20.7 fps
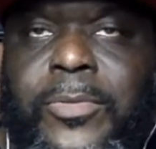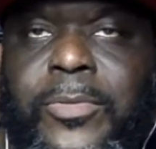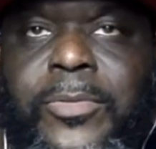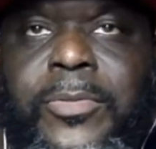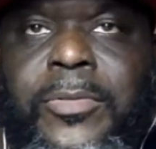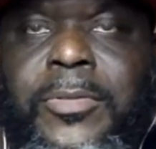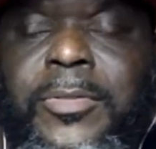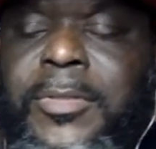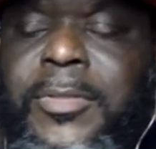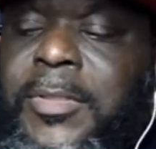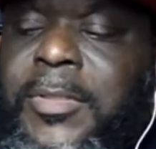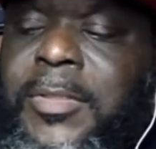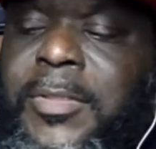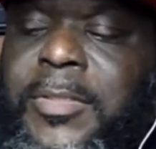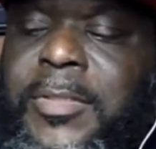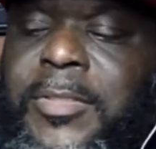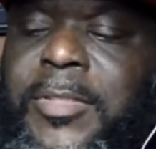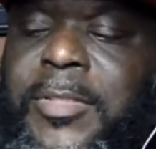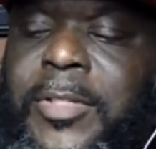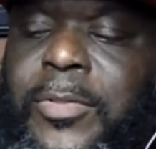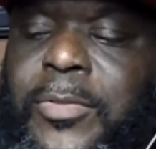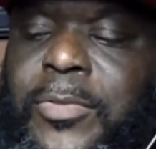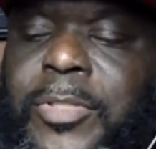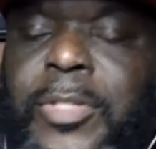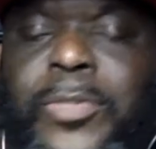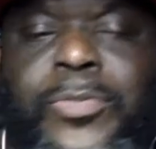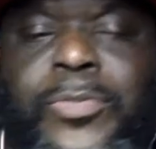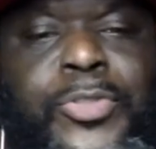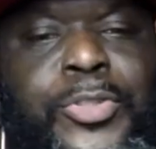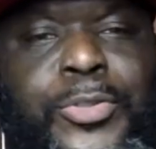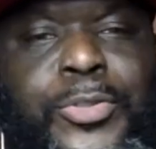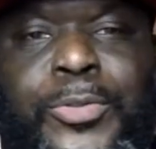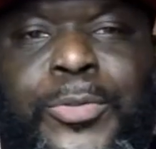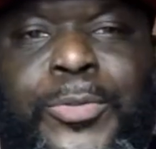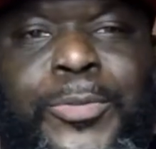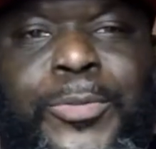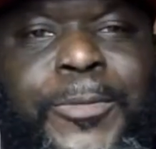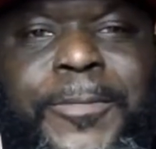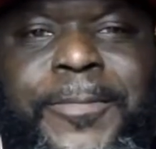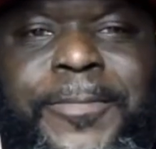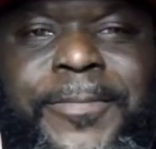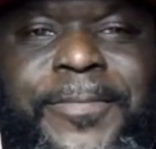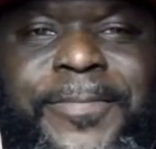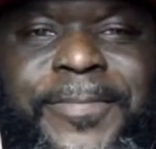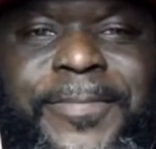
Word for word: So, so so true.